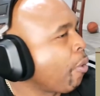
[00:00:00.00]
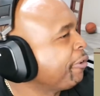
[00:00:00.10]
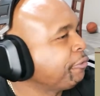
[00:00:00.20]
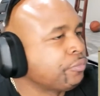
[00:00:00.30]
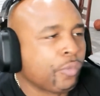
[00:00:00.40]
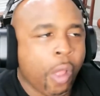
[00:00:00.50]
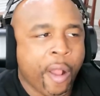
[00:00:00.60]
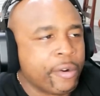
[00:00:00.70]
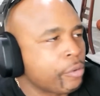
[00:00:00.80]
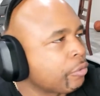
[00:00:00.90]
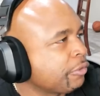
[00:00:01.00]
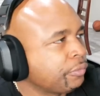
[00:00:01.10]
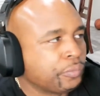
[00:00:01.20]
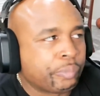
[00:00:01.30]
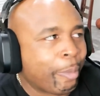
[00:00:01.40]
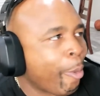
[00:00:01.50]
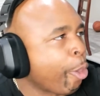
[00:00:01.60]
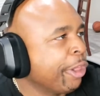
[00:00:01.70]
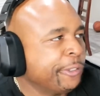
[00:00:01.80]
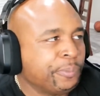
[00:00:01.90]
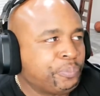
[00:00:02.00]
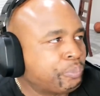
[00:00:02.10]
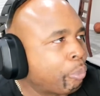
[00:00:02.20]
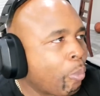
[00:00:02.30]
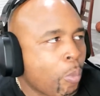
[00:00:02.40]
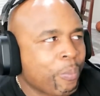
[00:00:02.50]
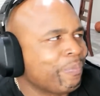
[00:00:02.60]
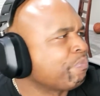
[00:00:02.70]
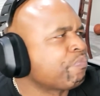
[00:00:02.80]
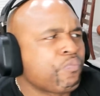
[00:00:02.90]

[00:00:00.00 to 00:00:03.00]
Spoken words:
You know what? That looks important.